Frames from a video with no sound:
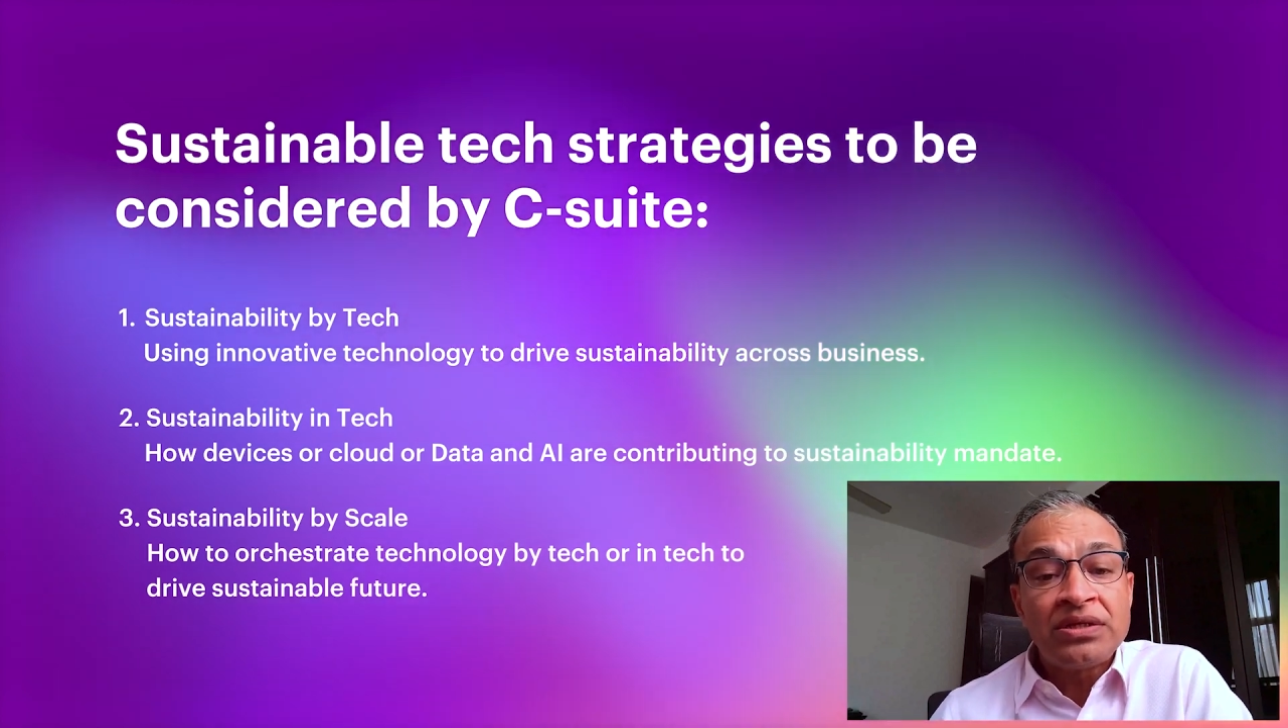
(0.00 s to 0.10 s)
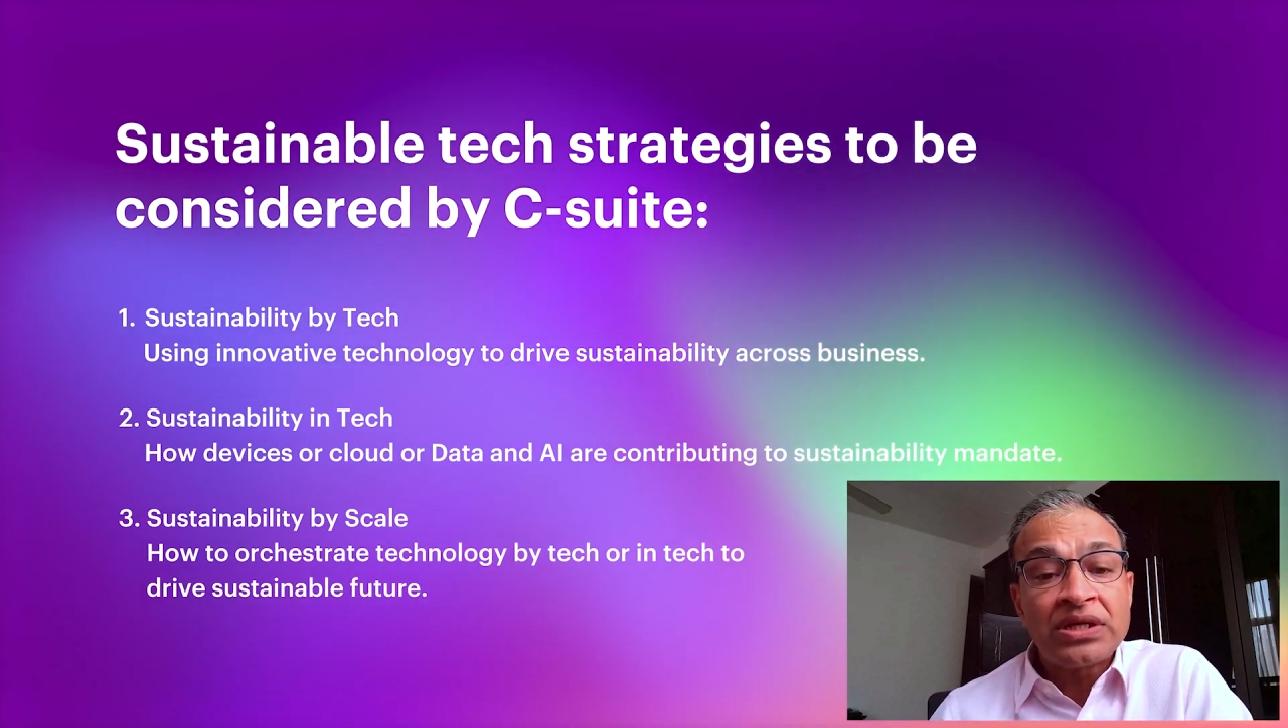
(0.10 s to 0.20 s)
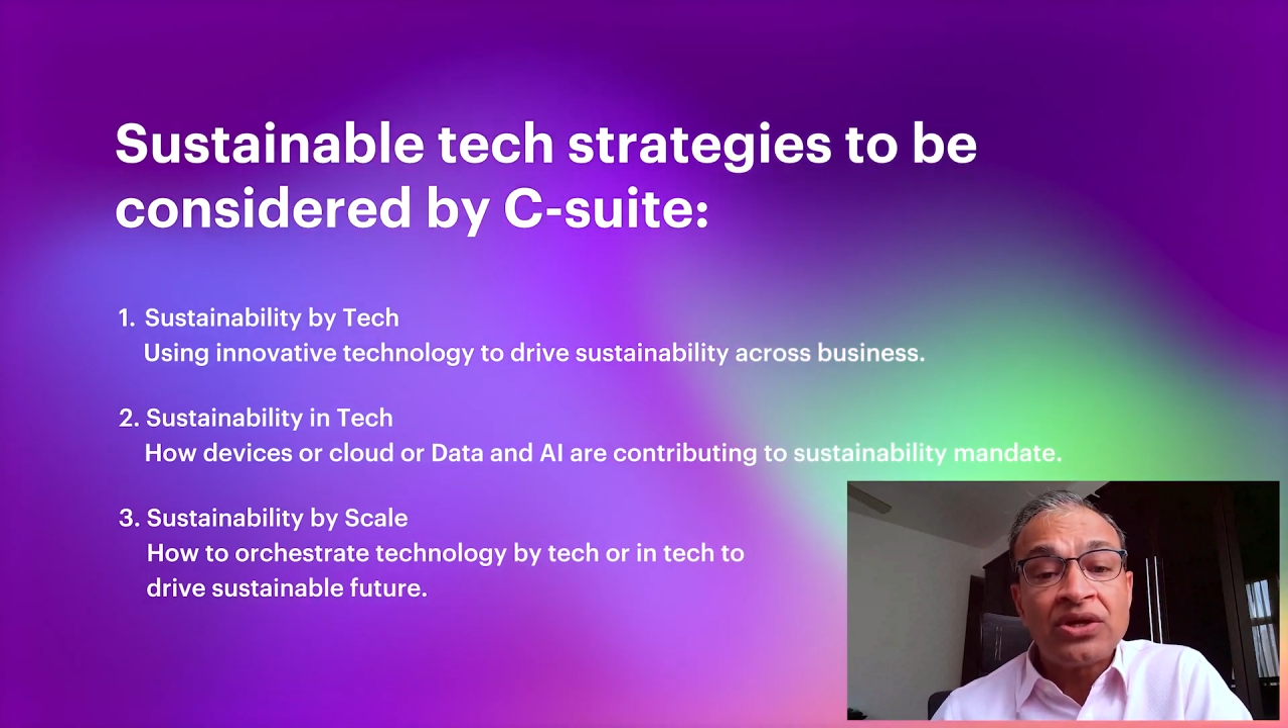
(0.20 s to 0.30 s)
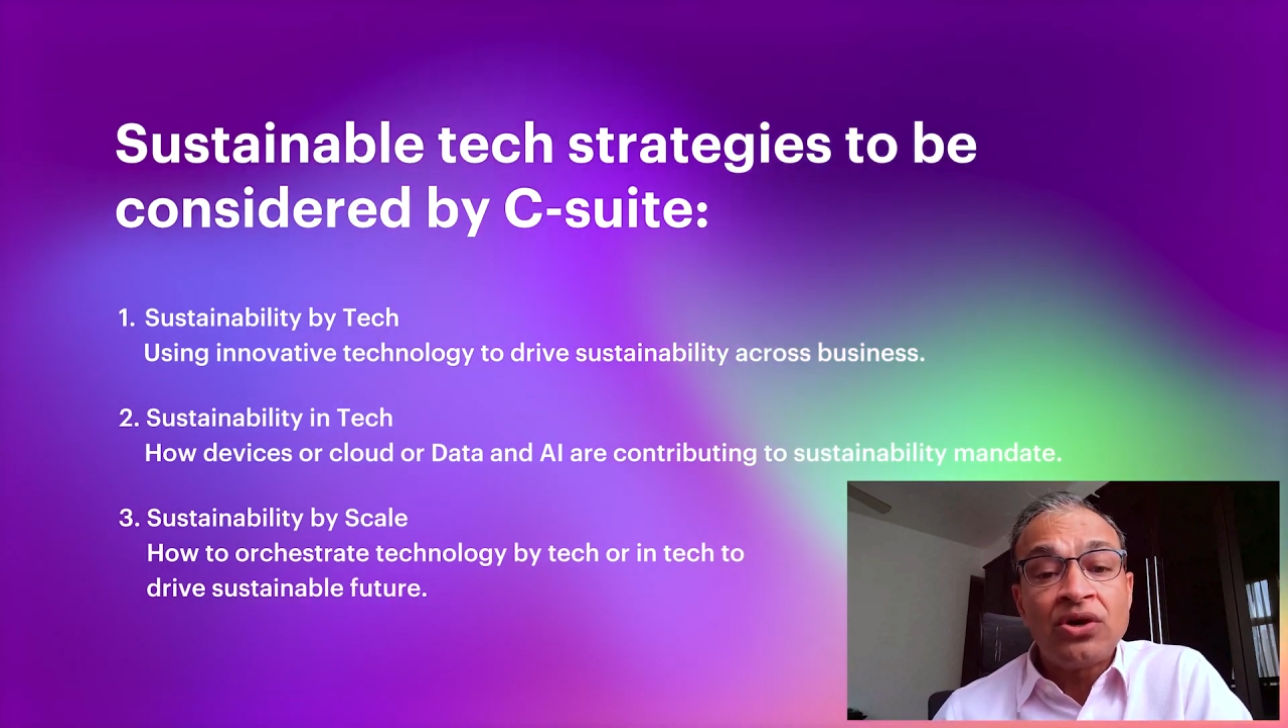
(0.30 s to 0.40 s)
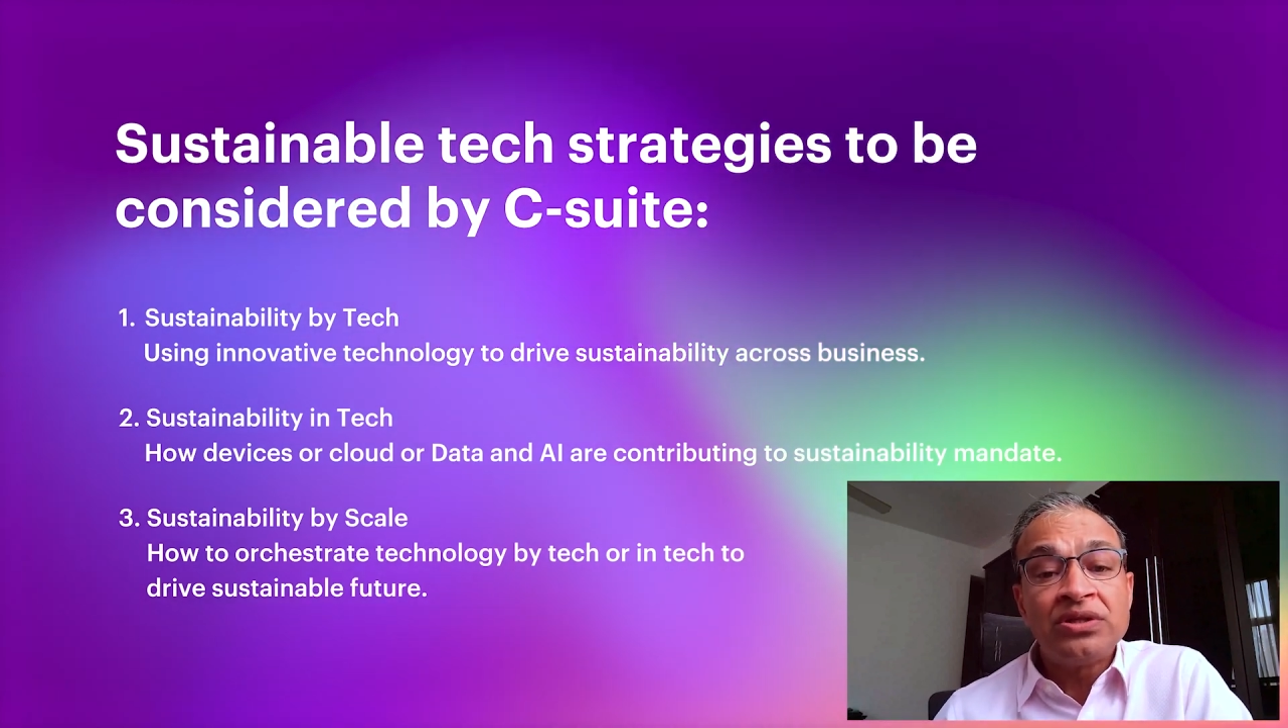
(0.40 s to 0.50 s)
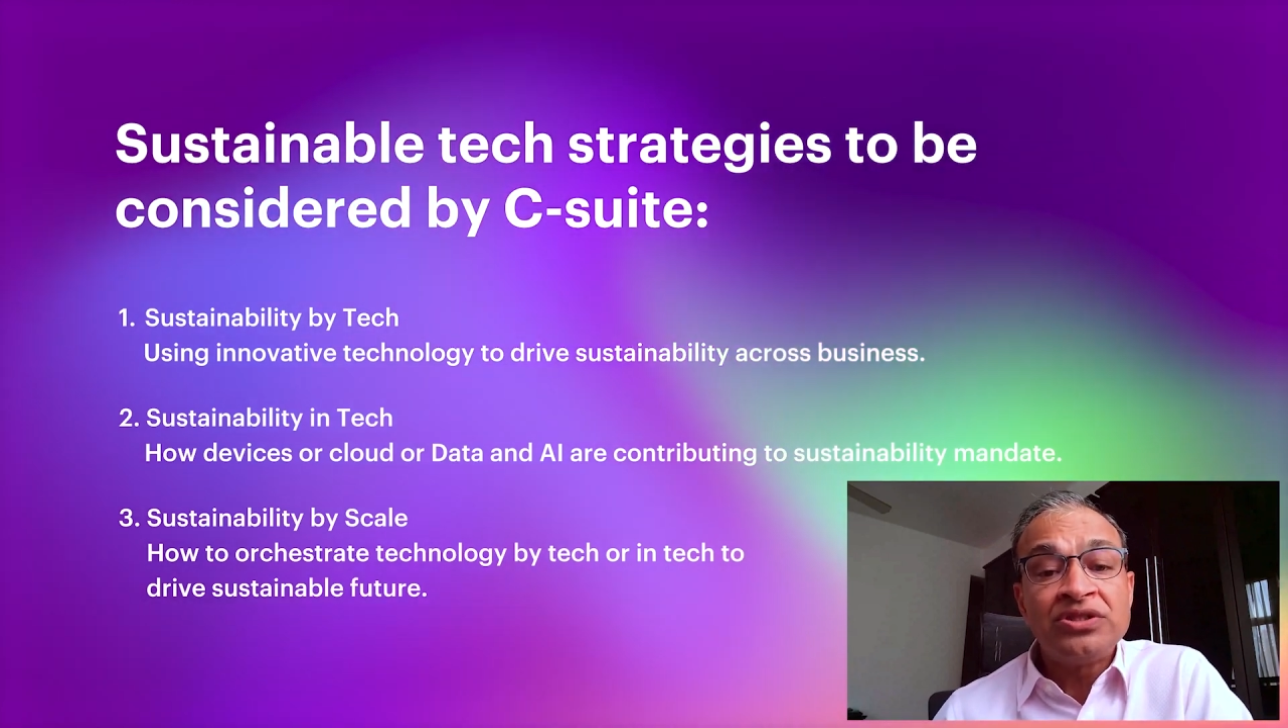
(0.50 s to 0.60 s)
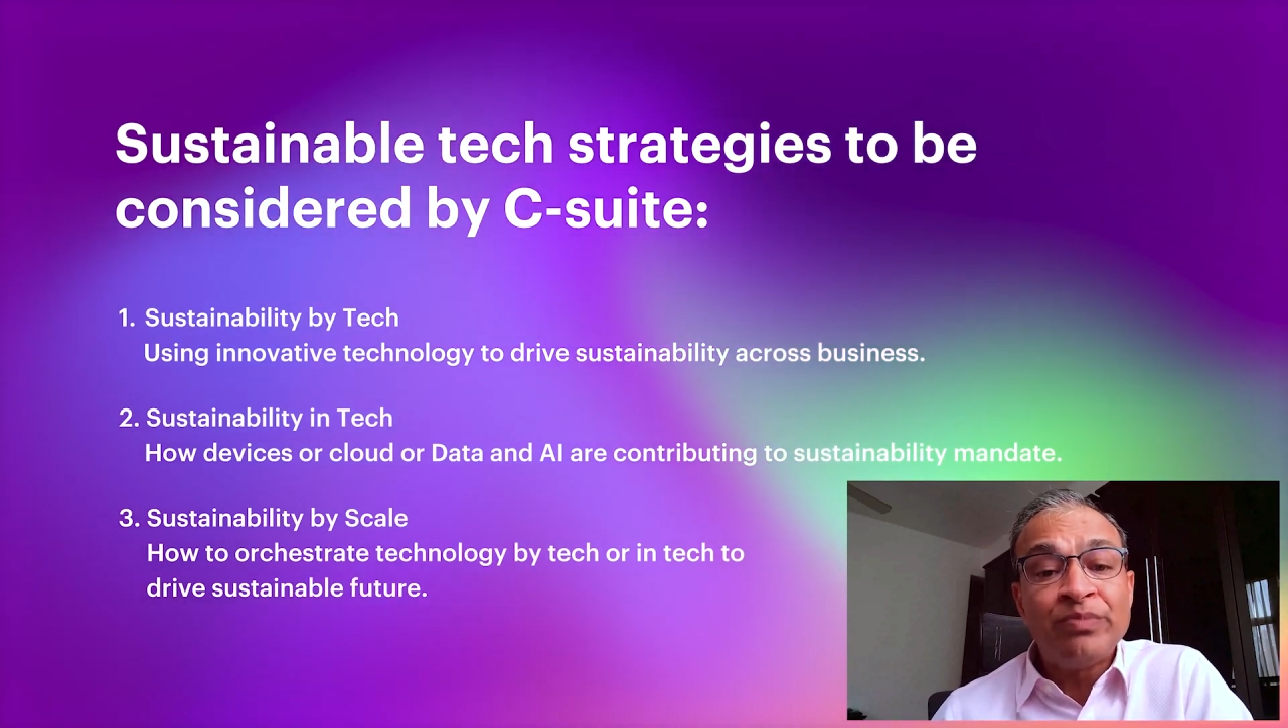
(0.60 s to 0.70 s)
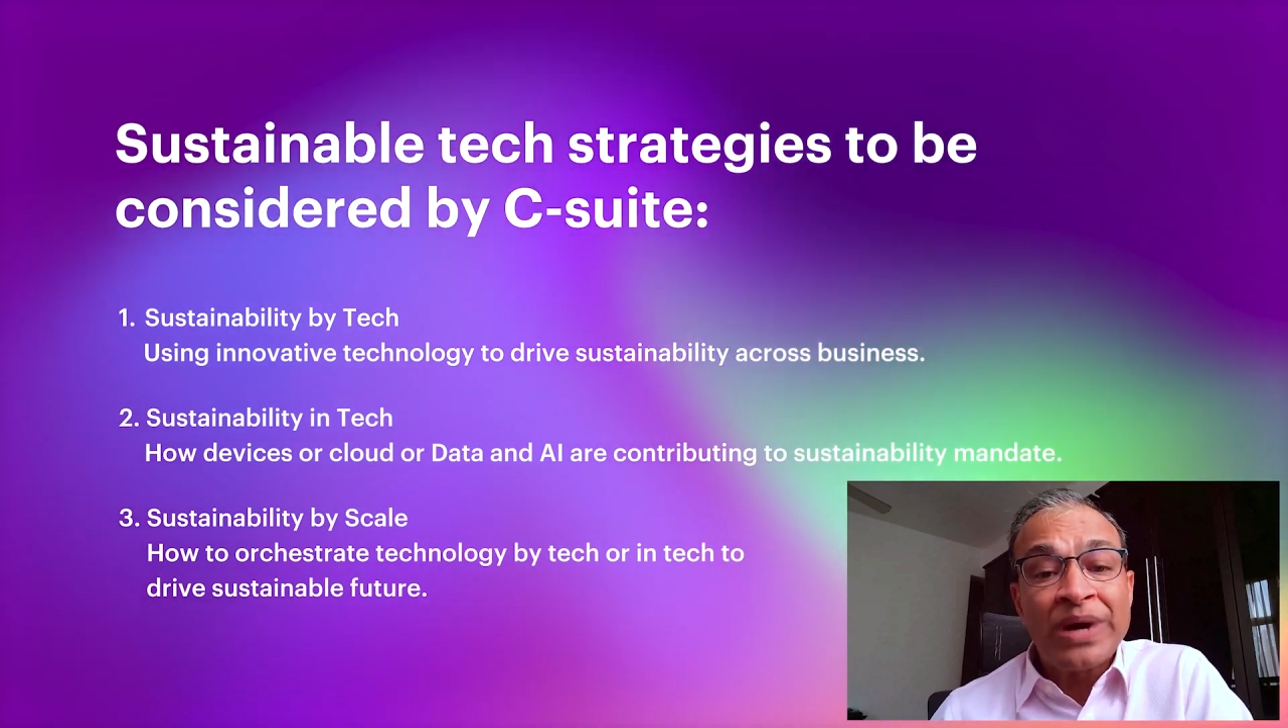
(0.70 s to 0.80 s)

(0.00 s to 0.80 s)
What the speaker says: technology